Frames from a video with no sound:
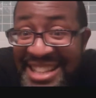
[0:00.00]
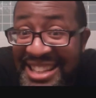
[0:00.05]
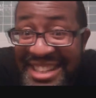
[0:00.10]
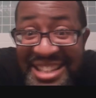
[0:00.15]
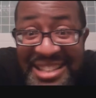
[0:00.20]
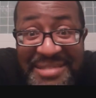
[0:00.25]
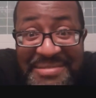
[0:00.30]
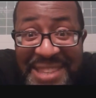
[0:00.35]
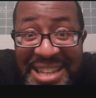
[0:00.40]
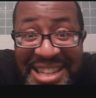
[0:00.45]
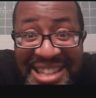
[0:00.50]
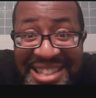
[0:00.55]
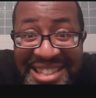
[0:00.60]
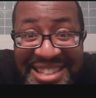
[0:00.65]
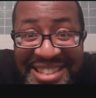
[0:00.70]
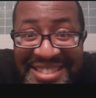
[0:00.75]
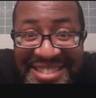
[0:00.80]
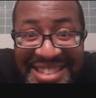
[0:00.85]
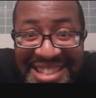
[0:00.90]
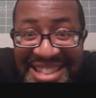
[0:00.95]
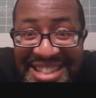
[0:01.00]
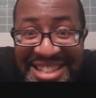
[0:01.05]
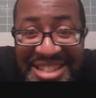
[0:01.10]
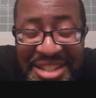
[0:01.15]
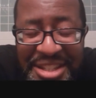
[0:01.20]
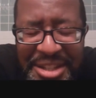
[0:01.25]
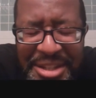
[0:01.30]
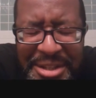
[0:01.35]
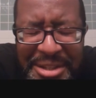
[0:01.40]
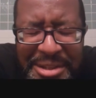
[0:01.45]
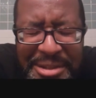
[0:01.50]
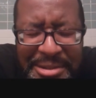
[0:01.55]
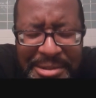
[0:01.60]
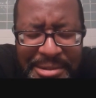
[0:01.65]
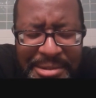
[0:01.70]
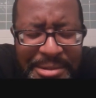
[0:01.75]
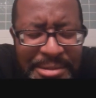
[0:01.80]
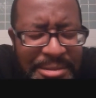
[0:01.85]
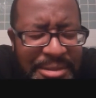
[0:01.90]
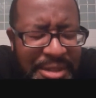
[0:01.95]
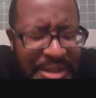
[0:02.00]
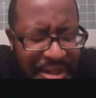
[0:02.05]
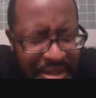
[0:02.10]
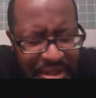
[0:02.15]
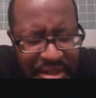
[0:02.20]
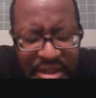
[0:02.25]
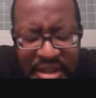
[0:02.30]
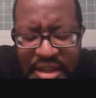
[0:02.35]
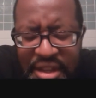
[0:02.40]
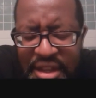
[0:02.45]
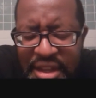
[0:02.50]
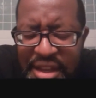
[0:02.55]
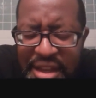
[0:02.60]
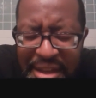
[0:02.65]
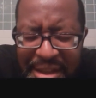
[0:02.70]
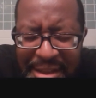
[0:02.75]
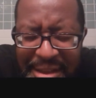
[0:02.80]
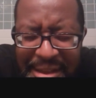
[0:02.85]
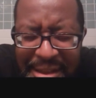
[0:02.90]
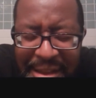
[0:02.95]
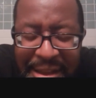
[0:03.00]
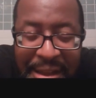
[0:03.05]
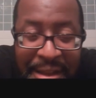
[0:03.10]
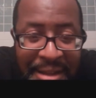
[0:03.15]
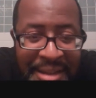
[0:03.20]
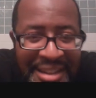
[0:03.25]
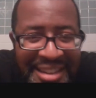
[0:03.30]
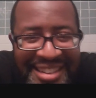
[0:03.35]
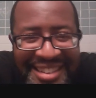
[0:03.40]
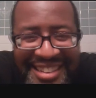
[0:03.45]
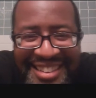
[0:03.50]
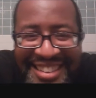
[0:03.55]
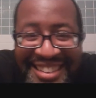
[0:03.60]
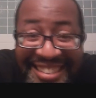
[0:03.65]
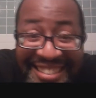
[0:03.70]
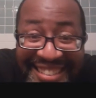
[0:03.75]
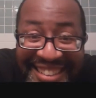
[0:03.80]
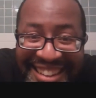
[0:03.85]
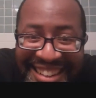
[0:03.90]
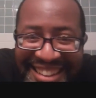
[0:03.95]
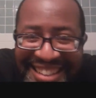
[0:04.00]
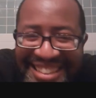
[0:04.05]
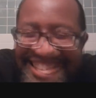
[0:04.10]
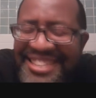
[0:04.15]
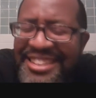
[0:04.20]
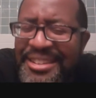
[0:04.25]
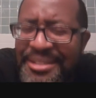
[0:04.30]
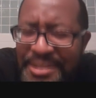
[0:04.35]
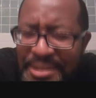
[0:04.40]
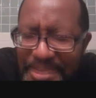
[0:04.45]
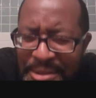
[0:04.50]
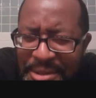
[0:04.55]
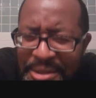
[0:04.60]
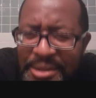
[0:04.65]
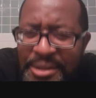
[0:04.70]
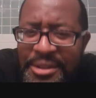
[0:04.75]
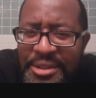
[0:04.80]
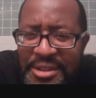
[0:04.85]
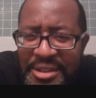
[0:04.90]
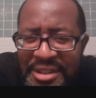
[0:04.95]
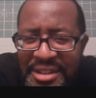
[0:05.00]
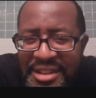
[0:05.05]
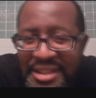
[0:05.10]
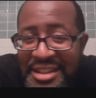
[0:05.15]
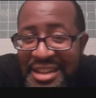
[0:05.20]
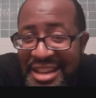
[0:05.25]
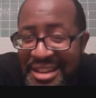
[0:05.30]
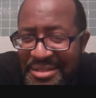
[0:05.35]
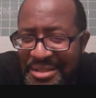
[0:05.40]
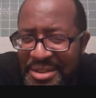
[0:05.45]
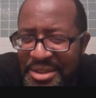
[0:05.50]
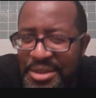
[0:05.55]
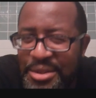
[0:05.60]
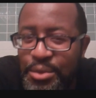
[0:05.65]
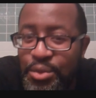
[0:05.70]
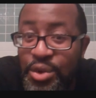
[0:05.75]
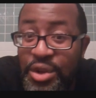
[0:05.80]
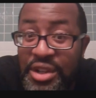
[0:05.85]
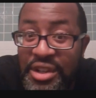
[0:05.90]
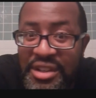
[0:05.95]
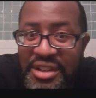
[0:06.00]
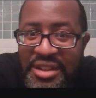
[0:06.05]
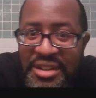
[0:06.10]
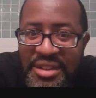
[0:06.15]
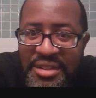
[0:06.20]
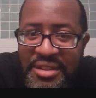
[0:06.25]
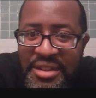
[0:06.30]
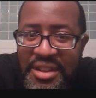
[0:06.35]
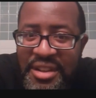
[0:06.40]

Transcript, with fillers: Let's make it do it do, yeah. Alright, love you all. Have a good one.